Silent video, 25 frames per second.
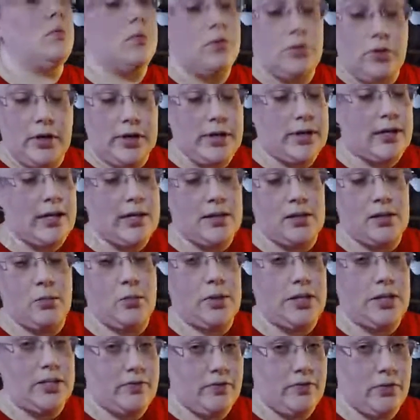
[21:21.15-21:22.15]
trying not to
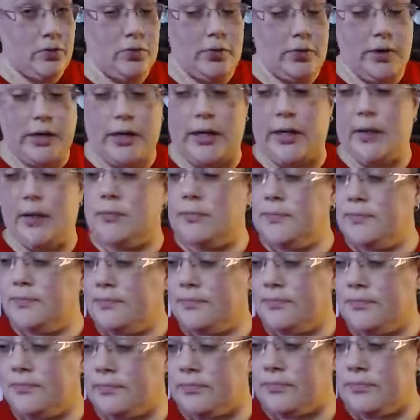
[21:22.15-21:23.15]
waste food right now,
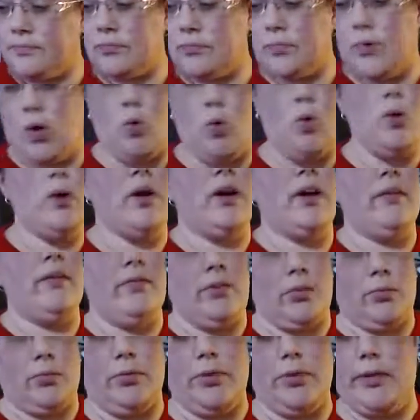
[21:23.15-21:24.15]
or
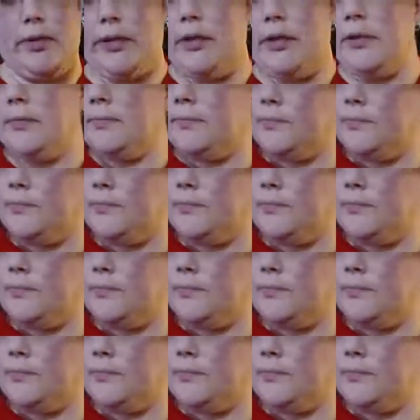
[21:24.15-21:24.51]
ever, really.